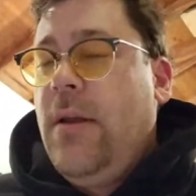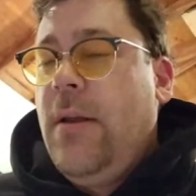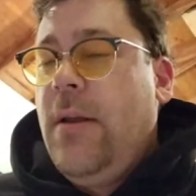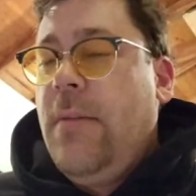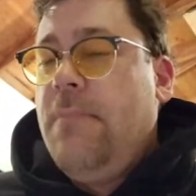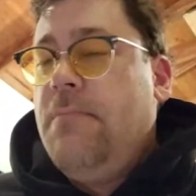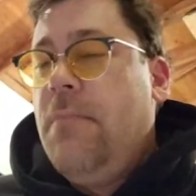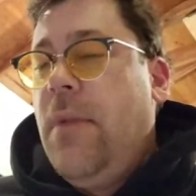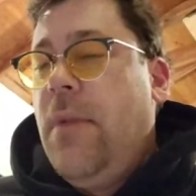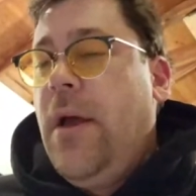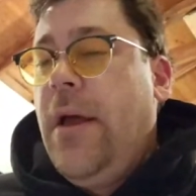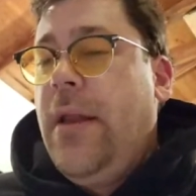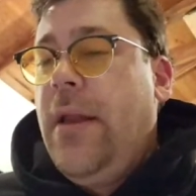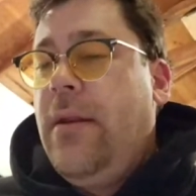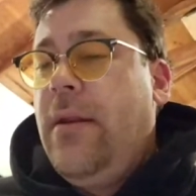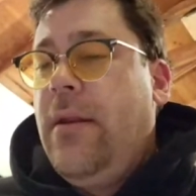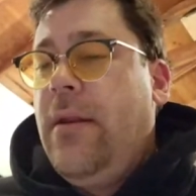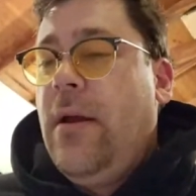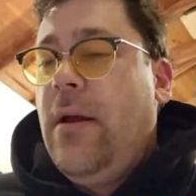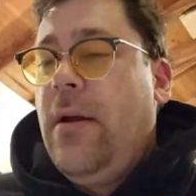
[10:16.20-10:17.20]
but
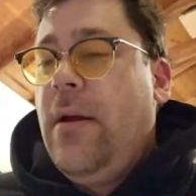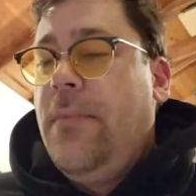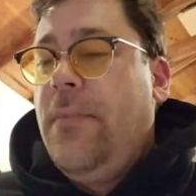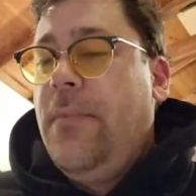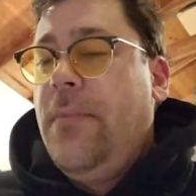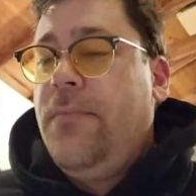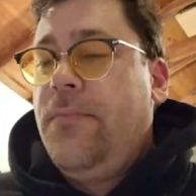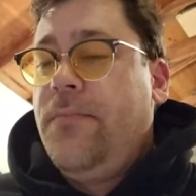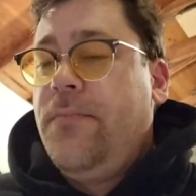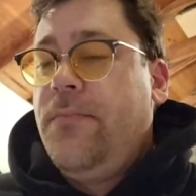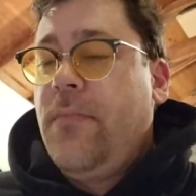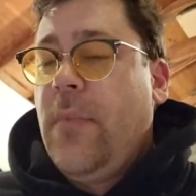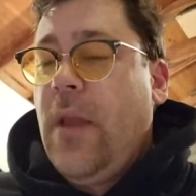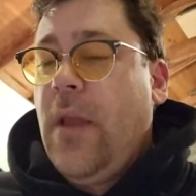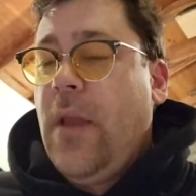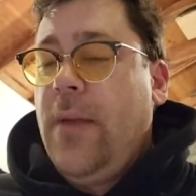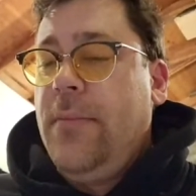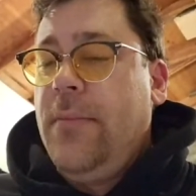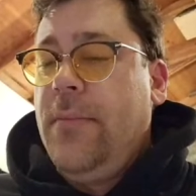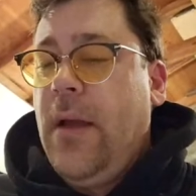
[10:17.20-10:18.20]
I'm
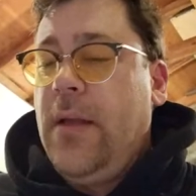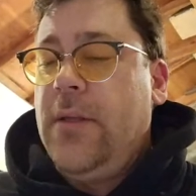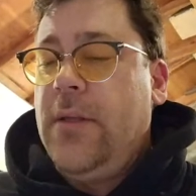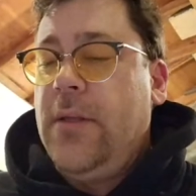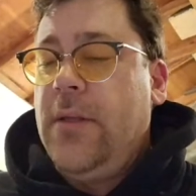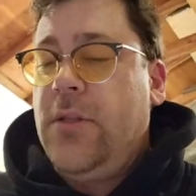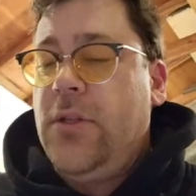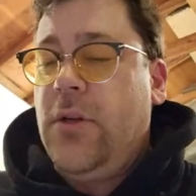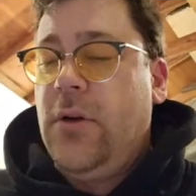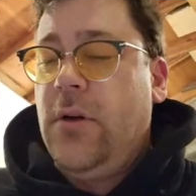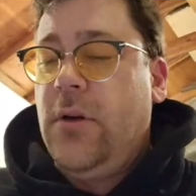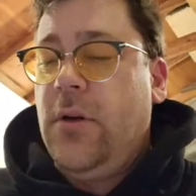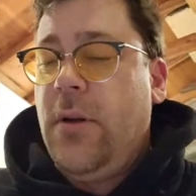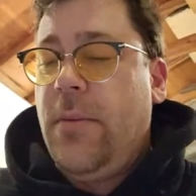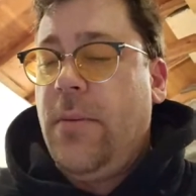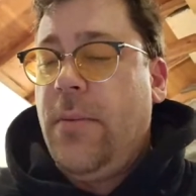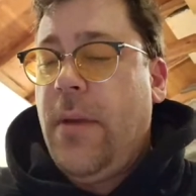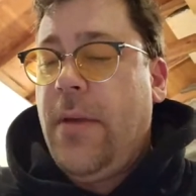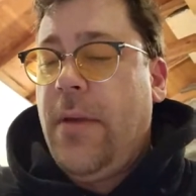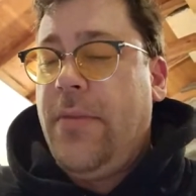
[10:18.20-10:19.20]
not certain
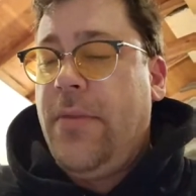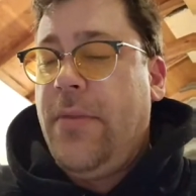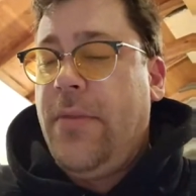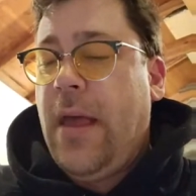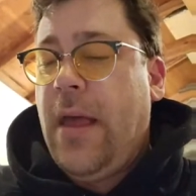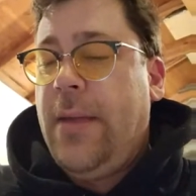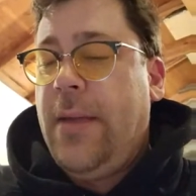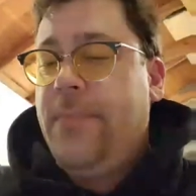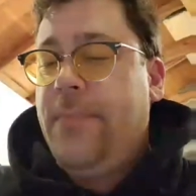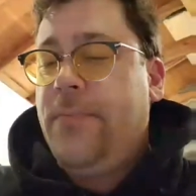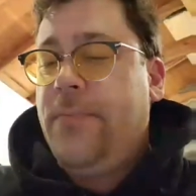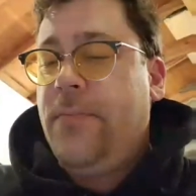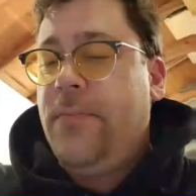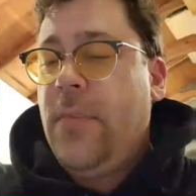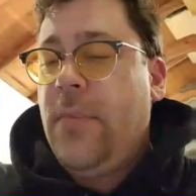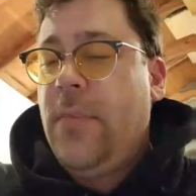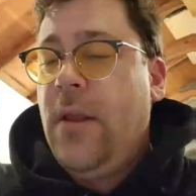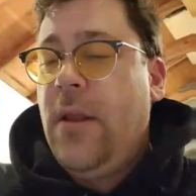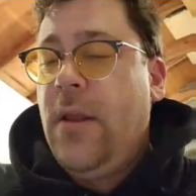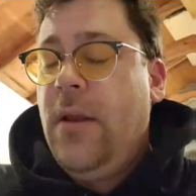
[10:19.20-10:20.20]
about that.
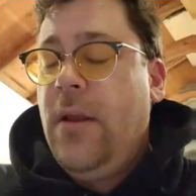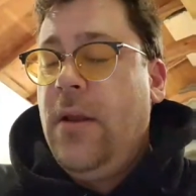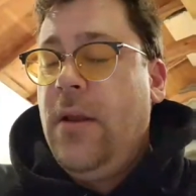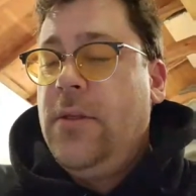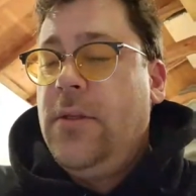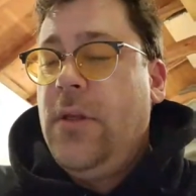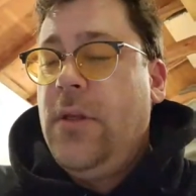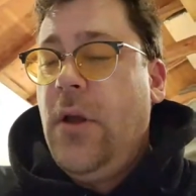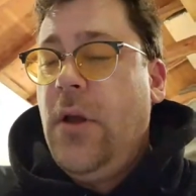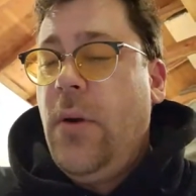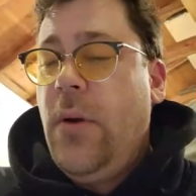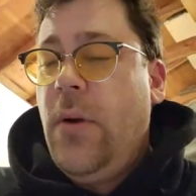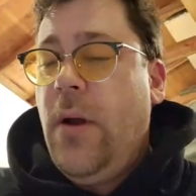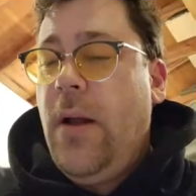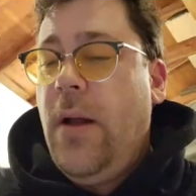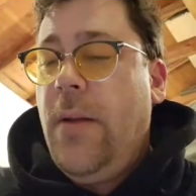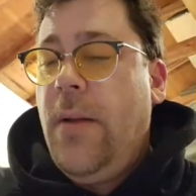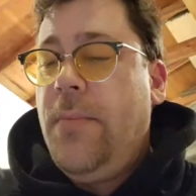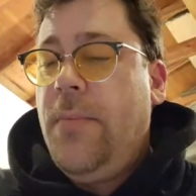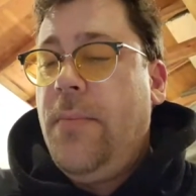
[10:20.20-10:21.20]

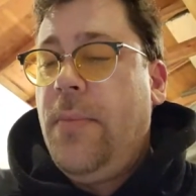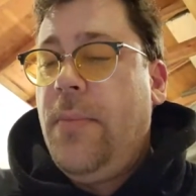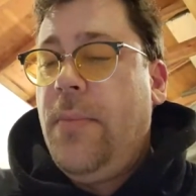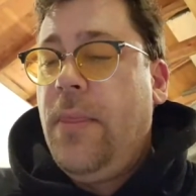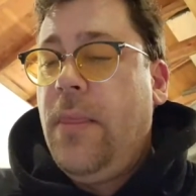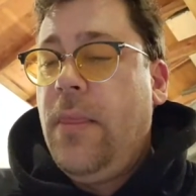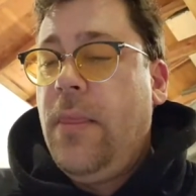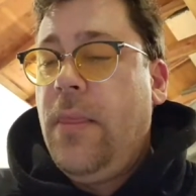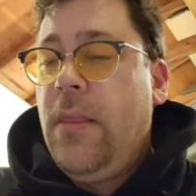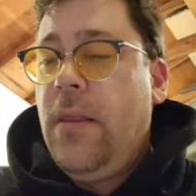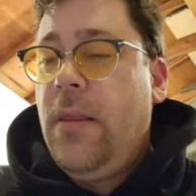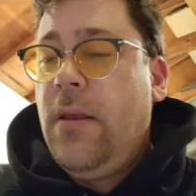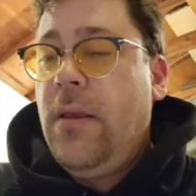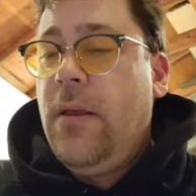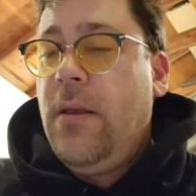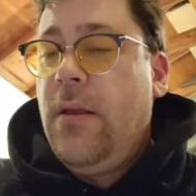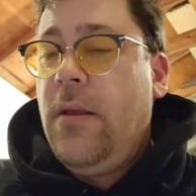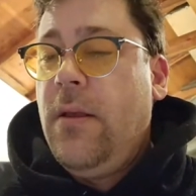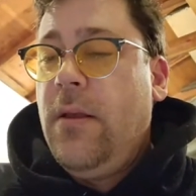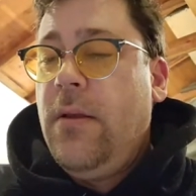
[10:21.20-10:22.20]
So
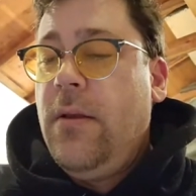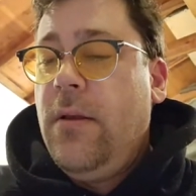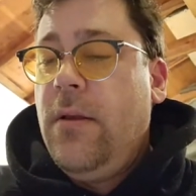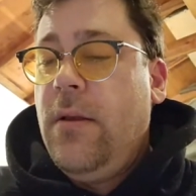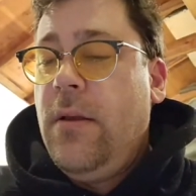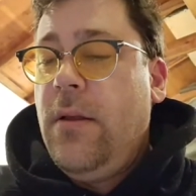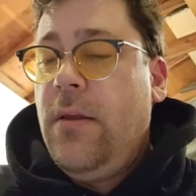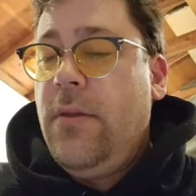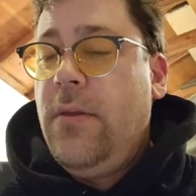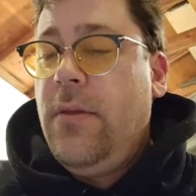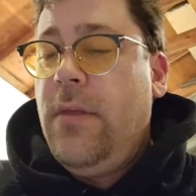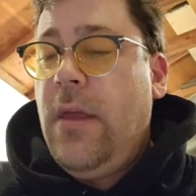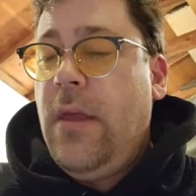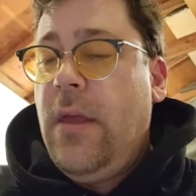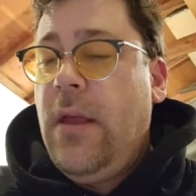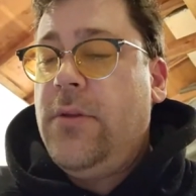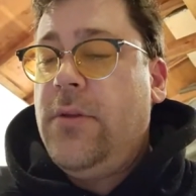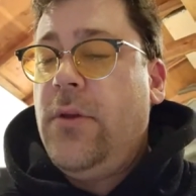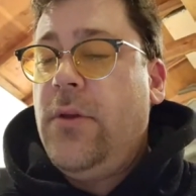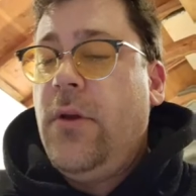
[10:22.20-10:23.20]

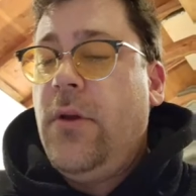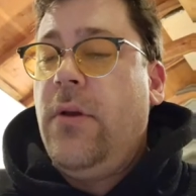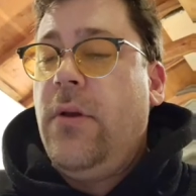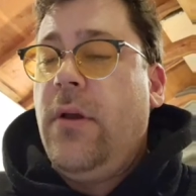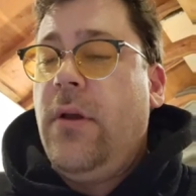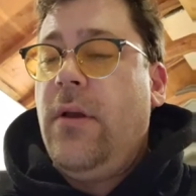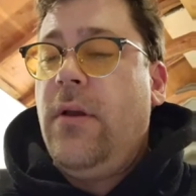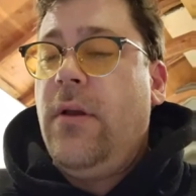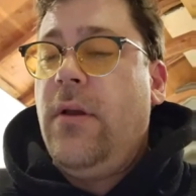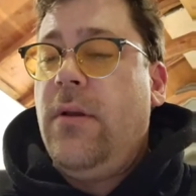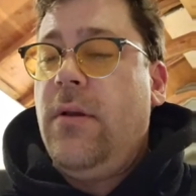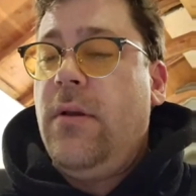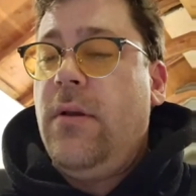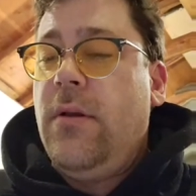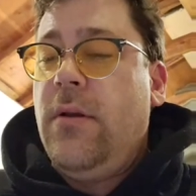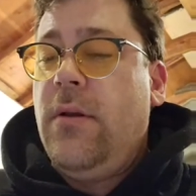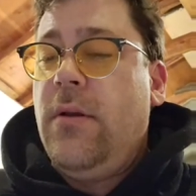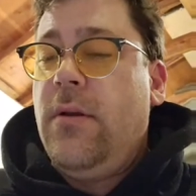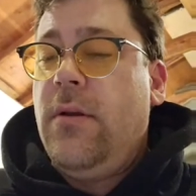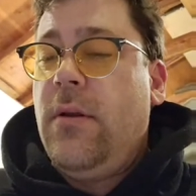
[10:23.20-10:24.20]
then, so
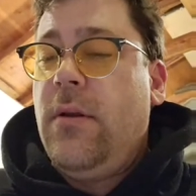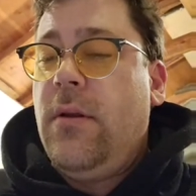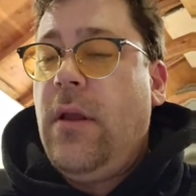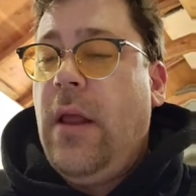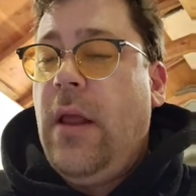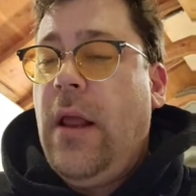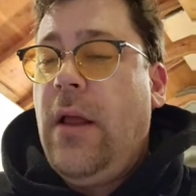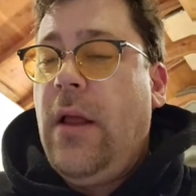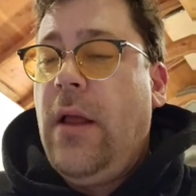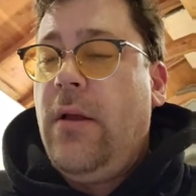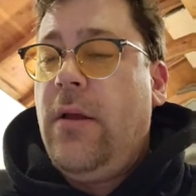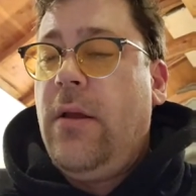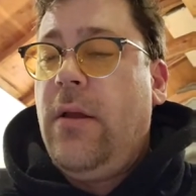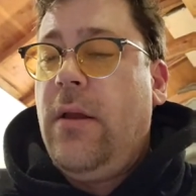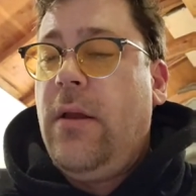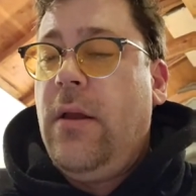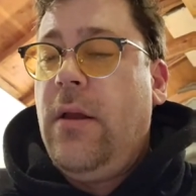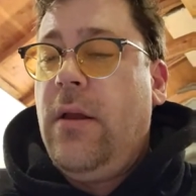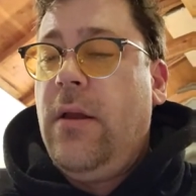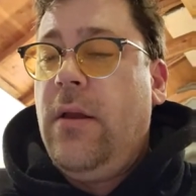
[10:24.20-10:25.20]
yeah,
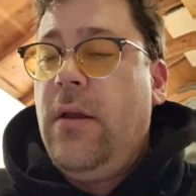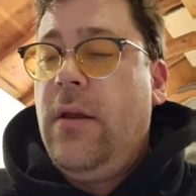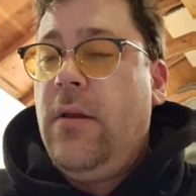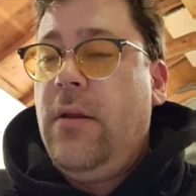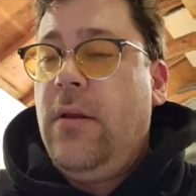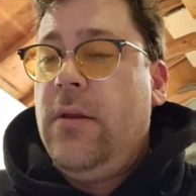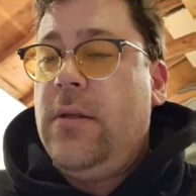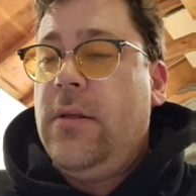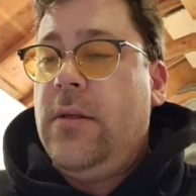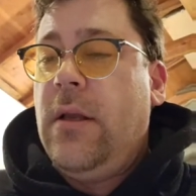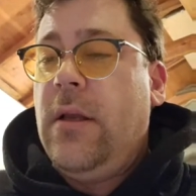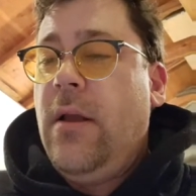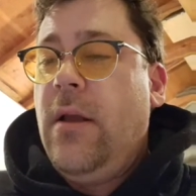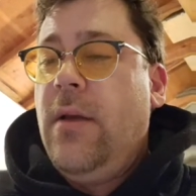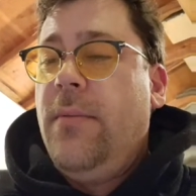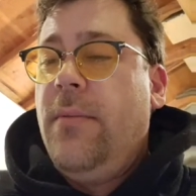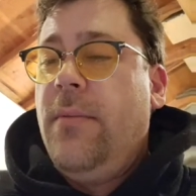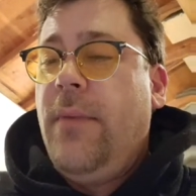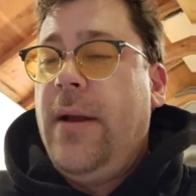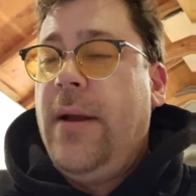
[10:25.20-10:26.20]
and let's see.
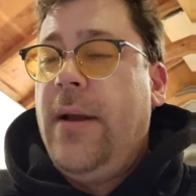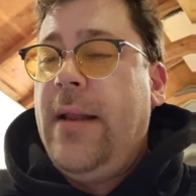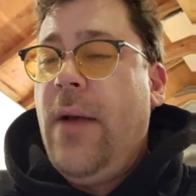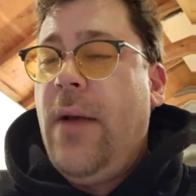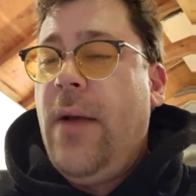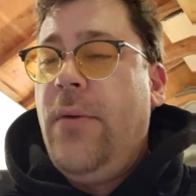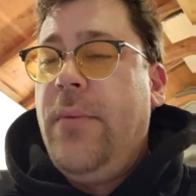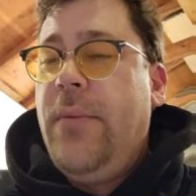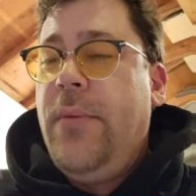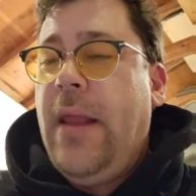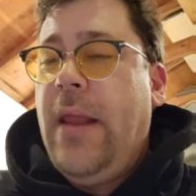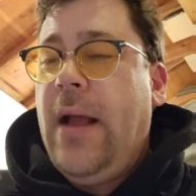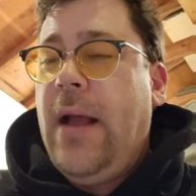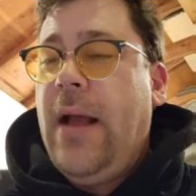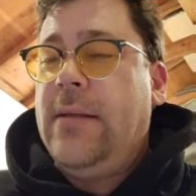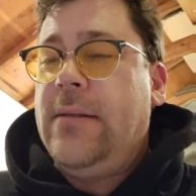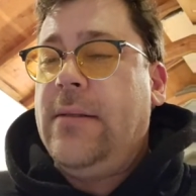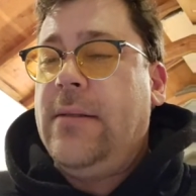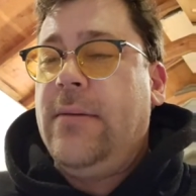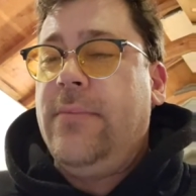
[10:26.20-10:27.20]
My dad wanted me to
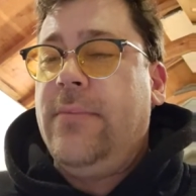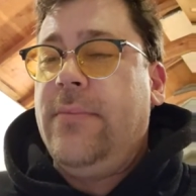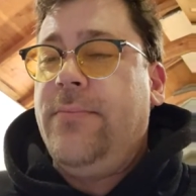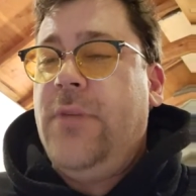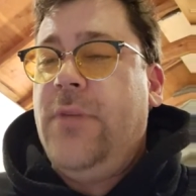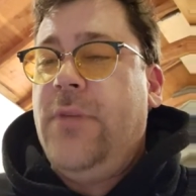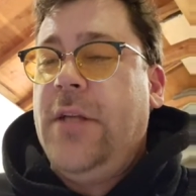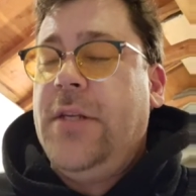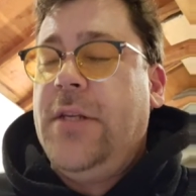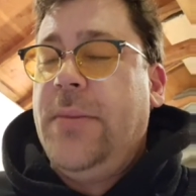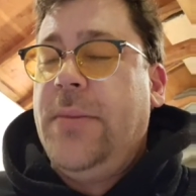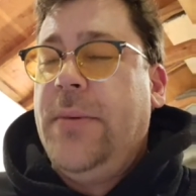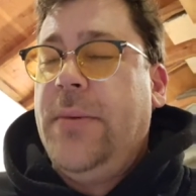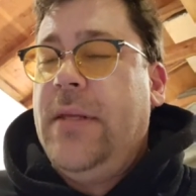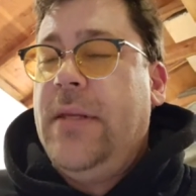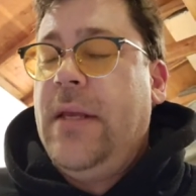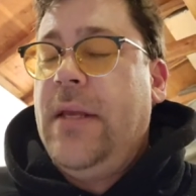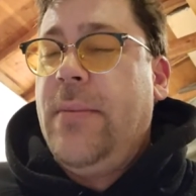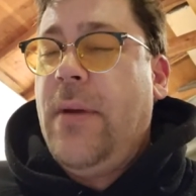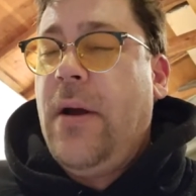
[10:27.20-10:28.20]
ask
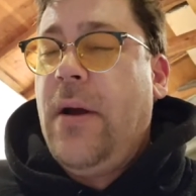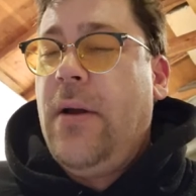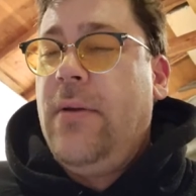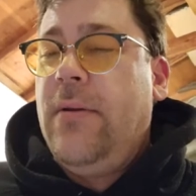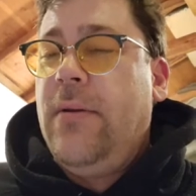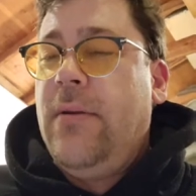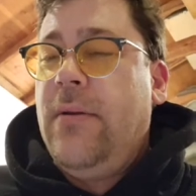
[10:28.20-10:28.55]
ChatGPT about